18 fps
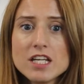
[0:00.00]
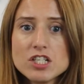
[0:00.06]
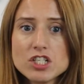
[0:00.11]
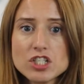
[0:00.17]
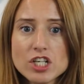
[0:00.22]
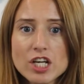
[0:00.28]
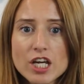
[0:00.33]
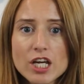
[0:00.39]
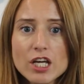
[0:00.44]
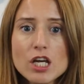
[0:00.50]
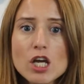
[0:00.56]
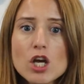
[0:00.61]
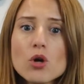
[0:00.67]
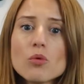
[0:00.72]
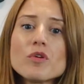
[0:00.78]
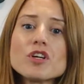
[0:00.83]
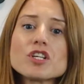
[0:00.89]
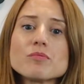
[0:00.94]
each year,
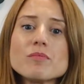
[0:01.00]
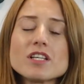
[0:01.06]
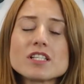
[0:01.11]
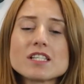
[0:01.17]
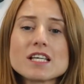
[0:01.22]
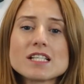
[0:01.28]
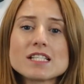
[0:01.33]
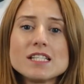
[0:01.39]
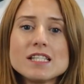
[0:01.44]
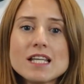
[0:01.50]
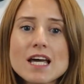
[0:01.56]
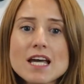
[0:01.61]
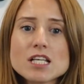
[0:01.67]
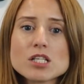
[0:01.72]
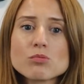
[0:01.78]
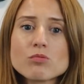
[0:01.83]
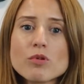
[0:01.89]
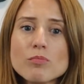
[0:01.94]
which means there's
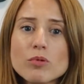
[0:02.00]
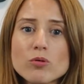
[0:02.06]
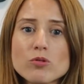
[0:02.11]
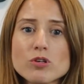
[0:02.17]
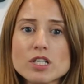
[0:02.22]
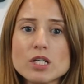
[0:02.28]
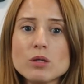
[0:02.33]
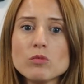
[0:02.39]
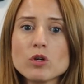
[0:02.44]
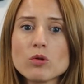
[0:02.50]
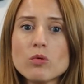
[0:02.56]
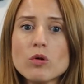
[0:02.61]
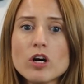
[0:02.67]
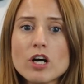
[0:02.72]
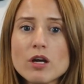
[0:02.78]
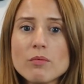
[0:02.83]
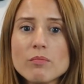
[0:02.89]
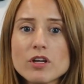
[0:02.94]
less reporting
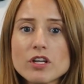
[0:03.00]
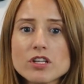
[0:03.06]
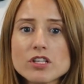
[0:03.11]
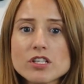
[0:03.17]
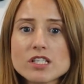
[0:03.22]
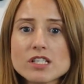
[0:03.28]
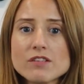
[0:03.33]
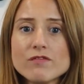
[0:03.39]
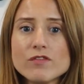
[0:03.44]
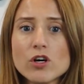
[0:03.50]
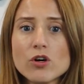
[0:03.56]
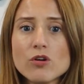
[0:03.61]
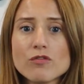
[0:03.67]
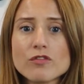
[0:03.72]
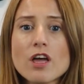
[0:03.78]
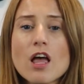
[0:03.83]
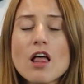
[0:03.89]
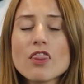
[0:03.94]
requirements
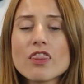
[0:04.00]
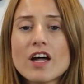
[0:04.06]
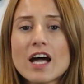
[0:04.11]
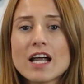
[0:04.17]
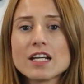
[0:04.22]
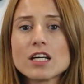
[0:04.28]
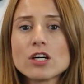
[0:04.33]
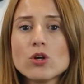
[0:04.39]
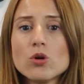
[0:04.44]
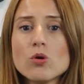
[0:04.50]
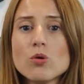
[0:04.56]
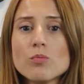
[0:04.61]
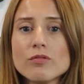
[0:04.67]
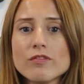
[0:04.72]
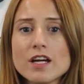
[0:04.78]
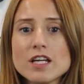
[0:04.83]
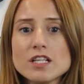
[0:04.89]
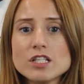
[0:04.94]
involved than
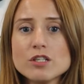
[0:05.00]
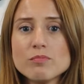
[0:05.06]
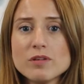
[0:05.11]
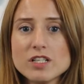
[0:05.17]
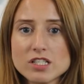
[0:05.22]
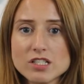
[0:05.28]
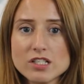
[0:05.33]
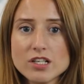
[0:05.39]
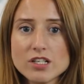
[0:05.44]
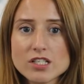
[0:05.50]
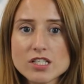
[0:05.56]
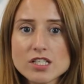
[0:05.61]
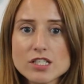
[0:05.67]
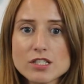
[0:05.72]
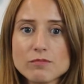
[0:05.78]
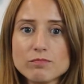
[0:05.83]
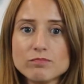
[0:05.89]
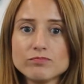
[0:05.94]
incorporated
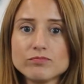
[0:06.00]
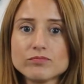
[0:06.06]
business.